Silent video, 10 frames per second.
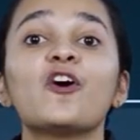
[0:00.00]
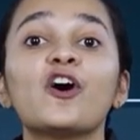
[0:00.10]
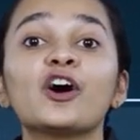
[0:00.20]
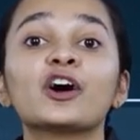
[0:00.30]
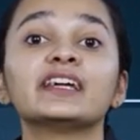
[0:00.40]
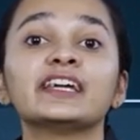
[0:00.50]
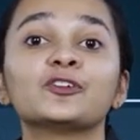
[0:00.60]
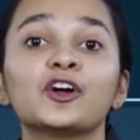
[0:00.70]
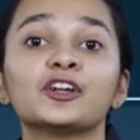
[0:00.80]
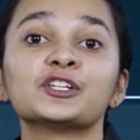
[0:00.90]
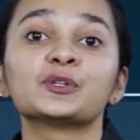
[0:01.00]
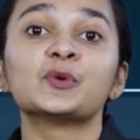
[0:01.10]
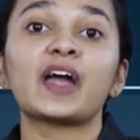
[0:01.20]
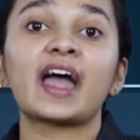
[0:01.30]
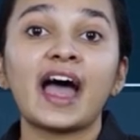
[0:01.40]
or in order
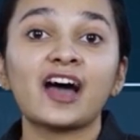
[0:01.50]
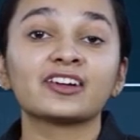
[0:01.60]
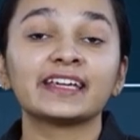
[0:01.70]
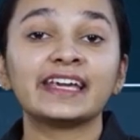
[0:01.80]
to have,